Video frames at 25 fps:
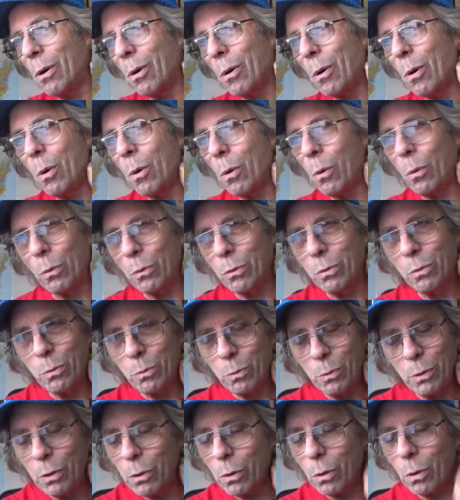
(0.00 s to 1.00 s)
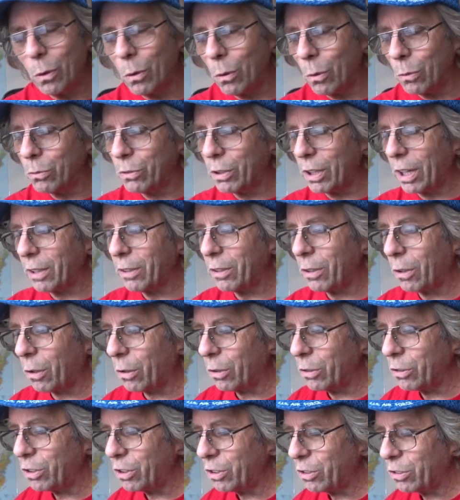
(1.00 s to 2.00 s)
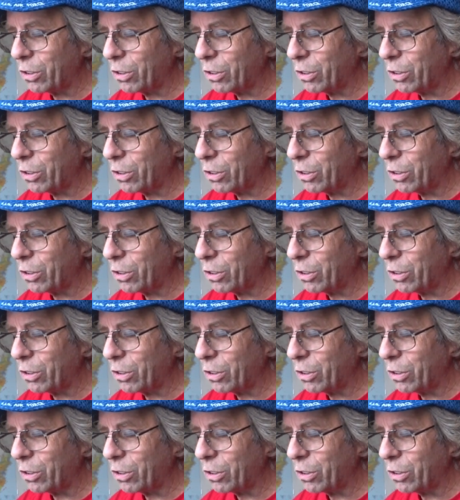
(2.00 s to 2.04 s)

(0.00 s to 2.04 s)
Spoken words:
old, real old technology.